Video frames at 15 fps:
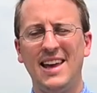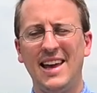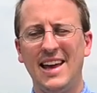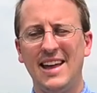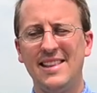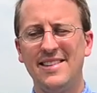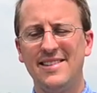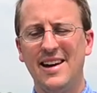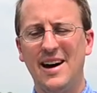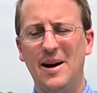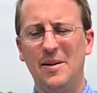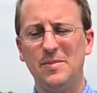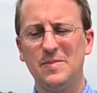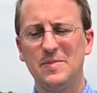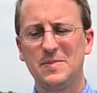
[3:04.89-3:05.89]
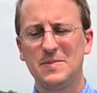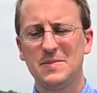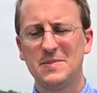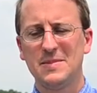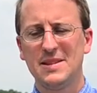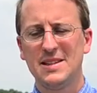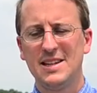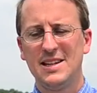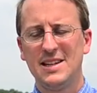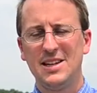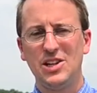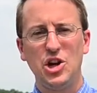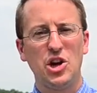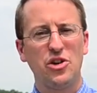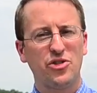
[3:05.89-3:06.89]
And um,
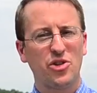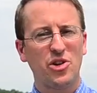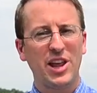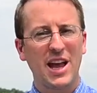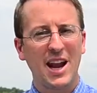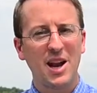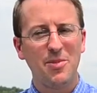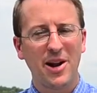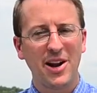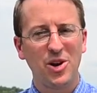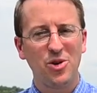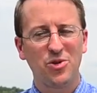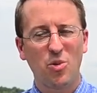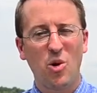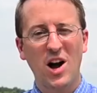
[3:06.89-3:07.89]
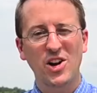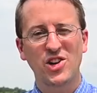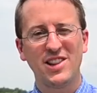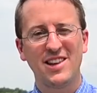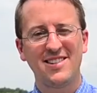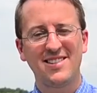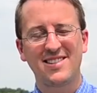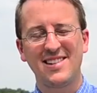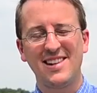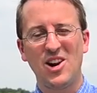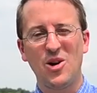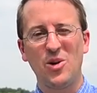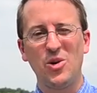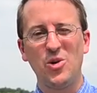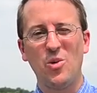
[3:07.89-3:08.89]
you know, certainly anybody who's watching this, you
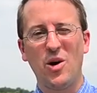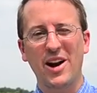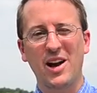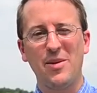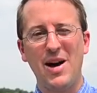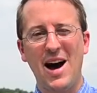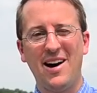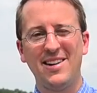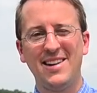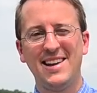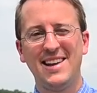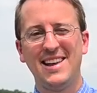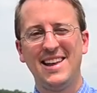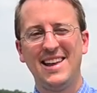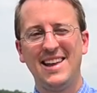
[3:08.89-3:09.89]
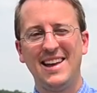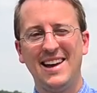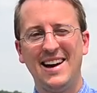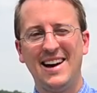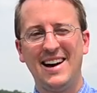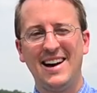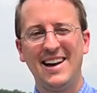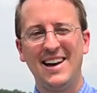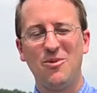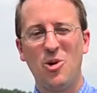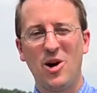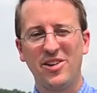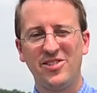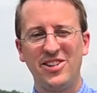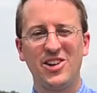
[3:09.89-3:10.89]
know, and you want to come out uh, and
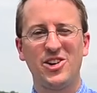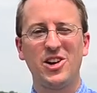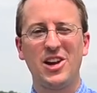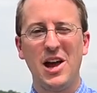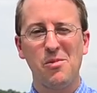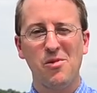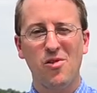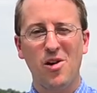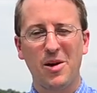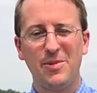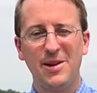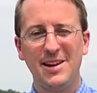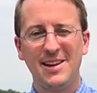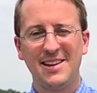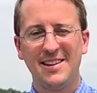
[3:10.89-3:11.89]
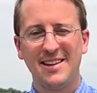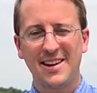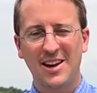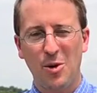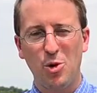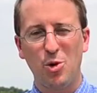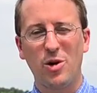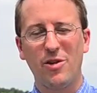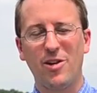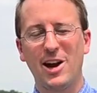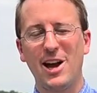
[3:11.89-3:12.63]
want to see a good game of rugby, come to one of our